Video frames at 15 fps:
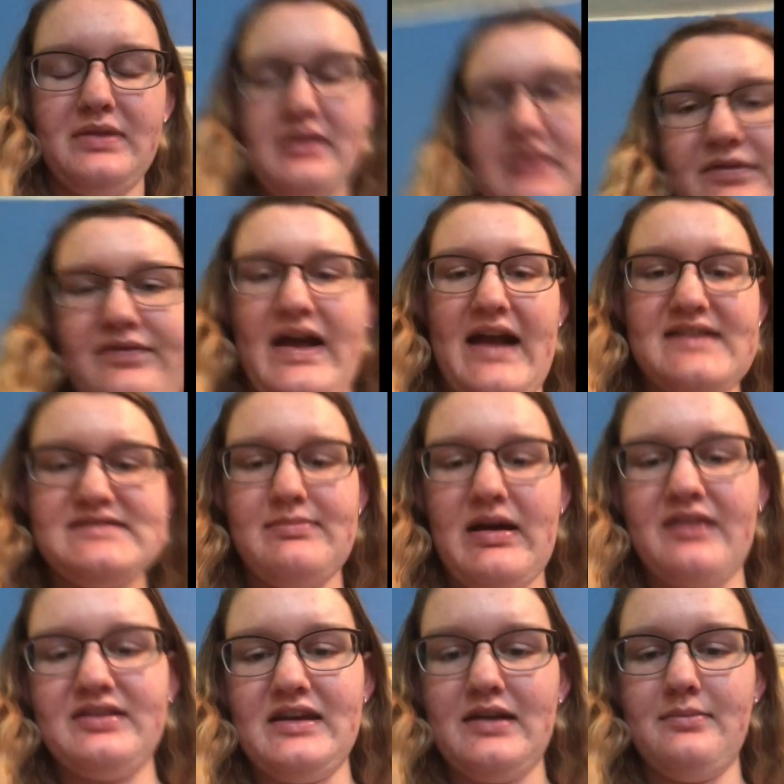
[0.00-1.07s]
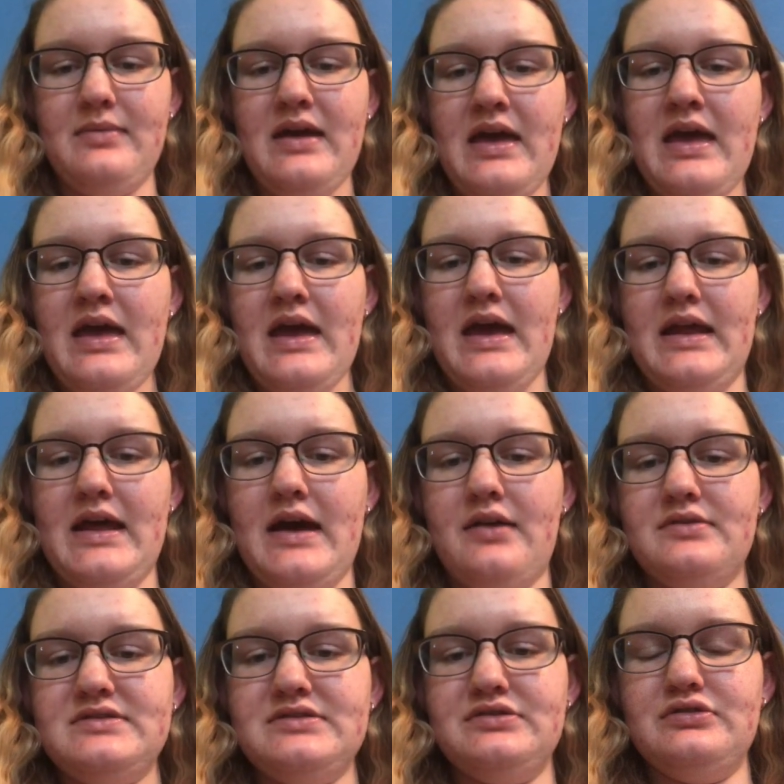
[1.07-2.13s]
the facts about them, and how
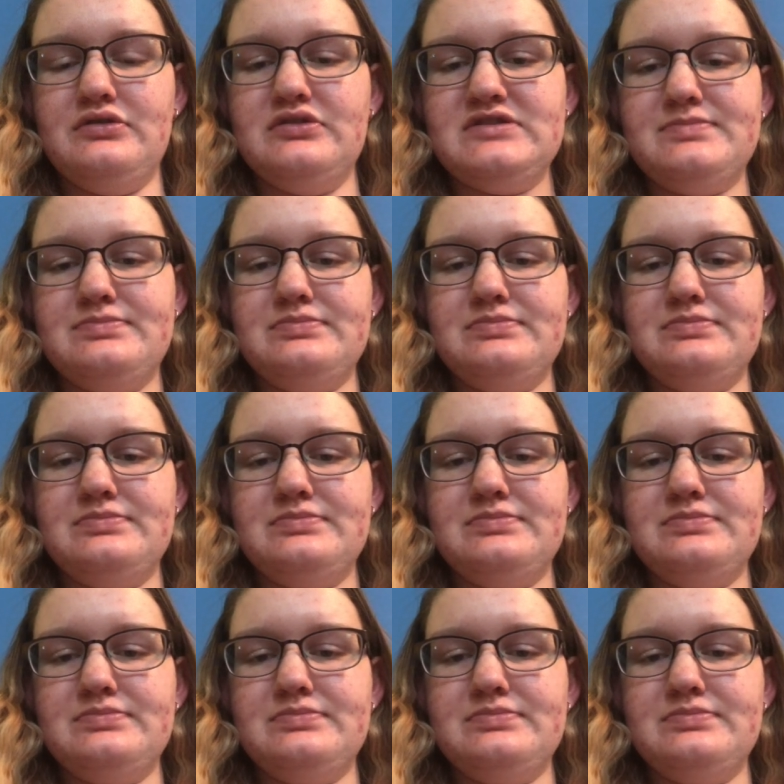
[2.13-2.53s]
to